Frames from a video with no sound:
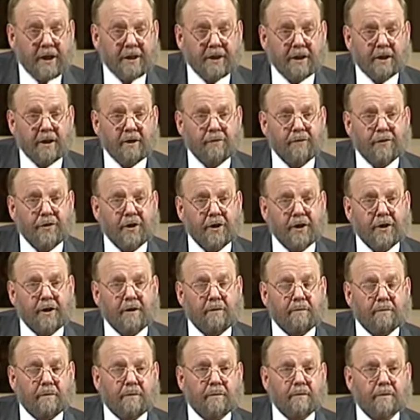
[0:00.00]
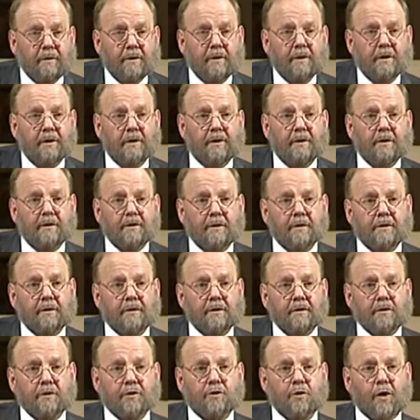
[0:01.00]
beginning of the
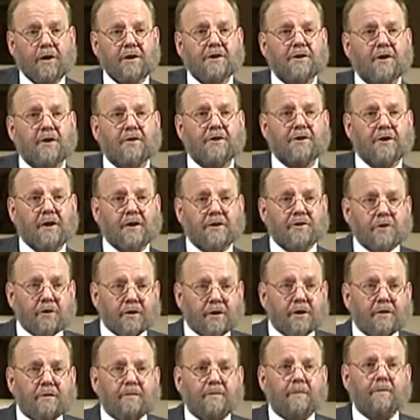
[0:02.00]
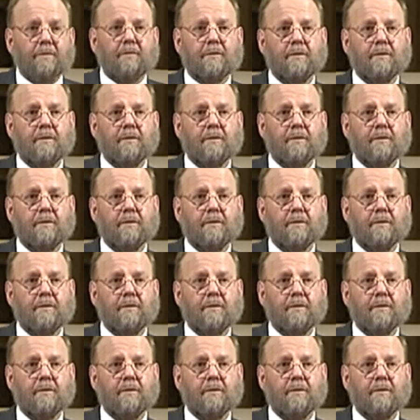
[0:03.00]
20th century,